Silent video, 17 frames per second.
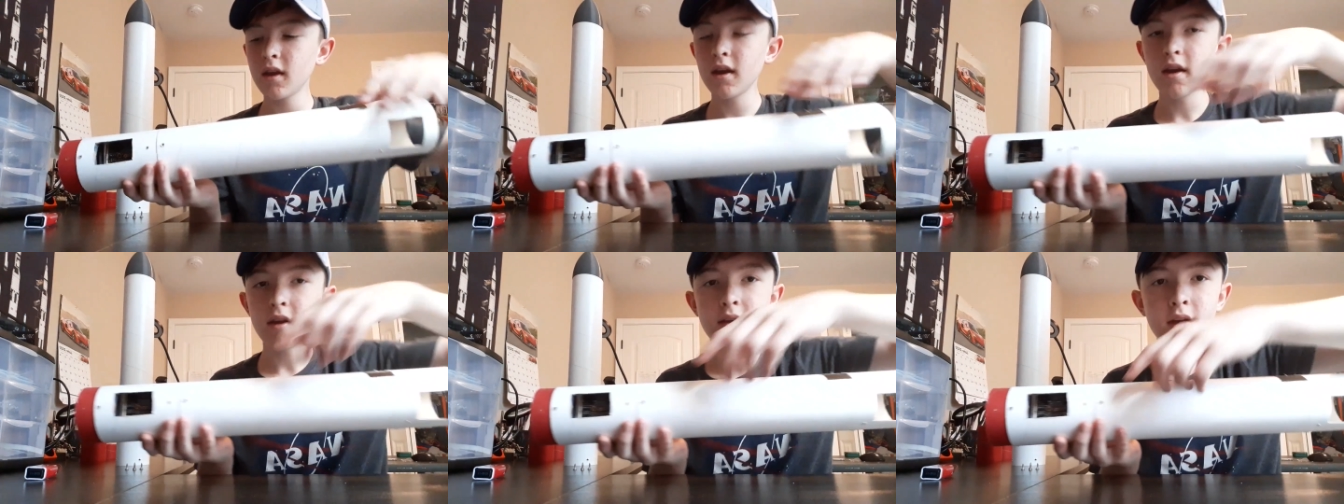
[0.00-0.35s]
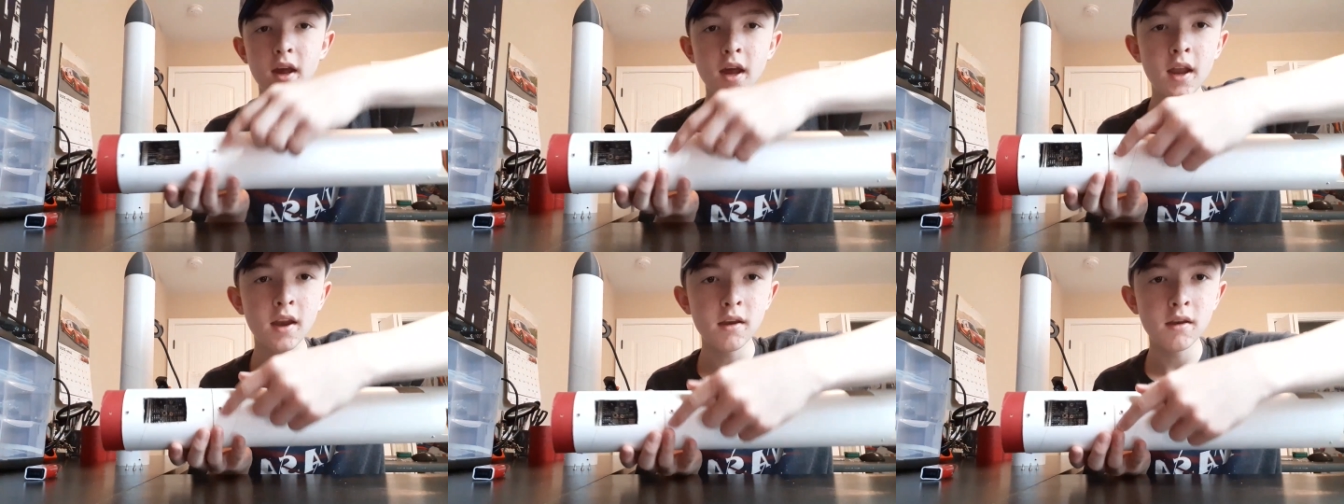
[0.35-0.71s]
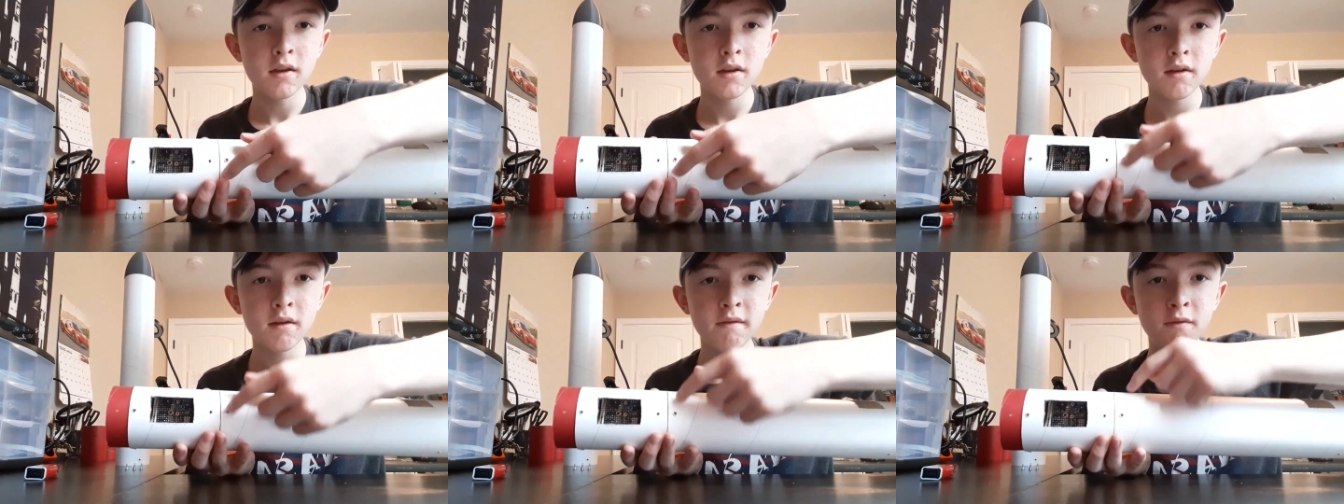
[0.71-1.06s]
And then
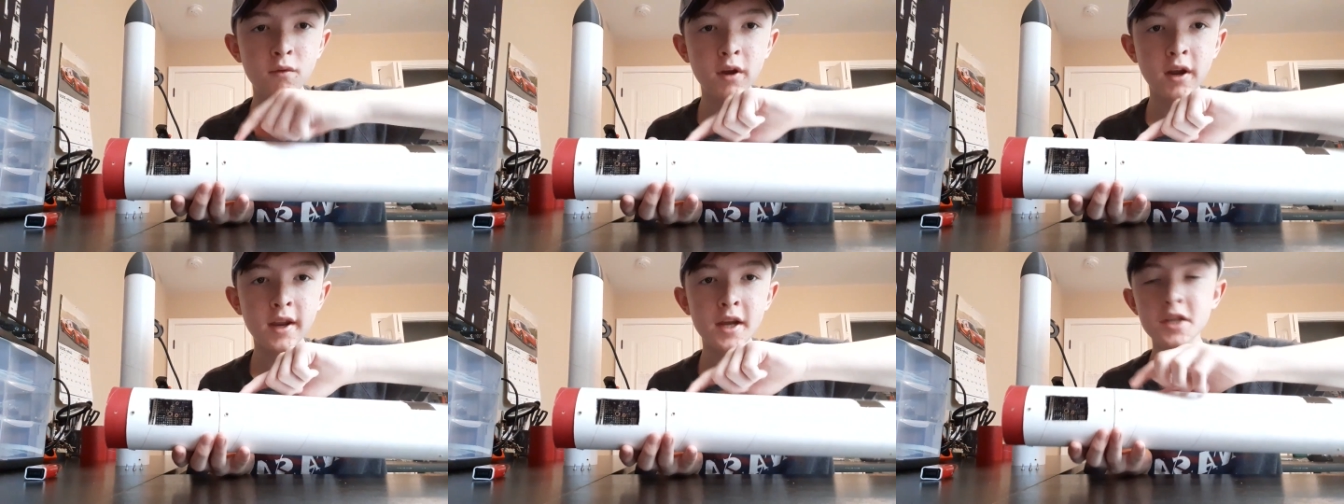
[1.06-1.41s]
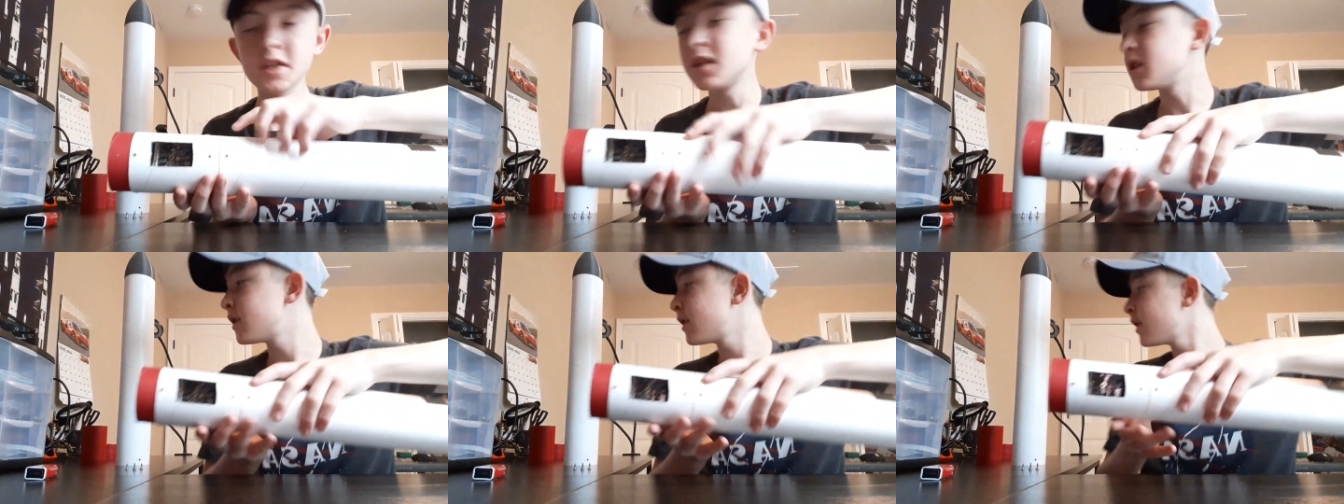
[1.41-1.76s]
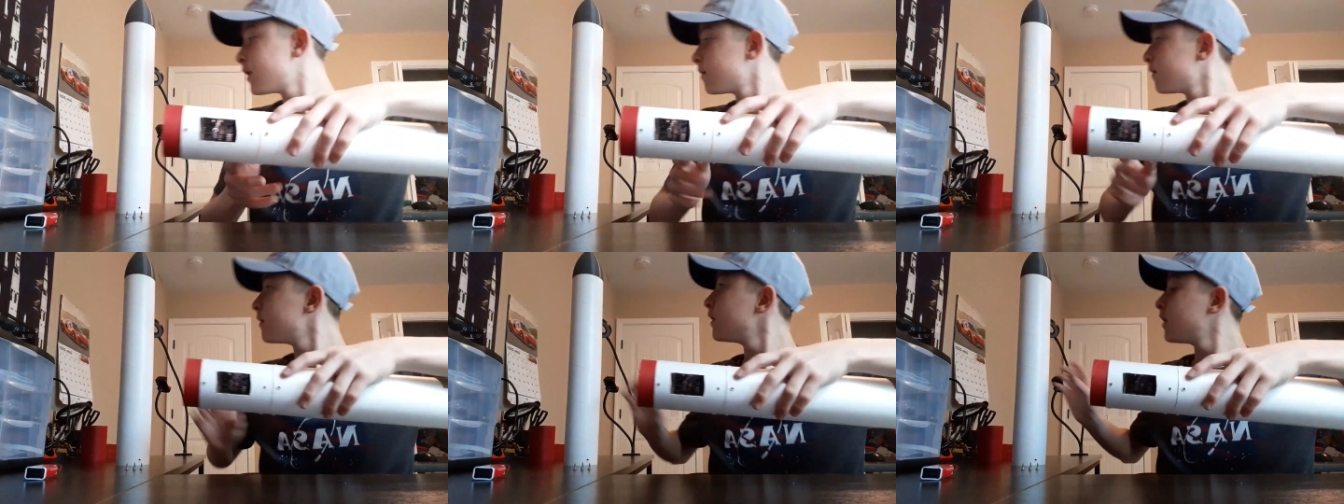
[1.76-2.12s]
four connections there.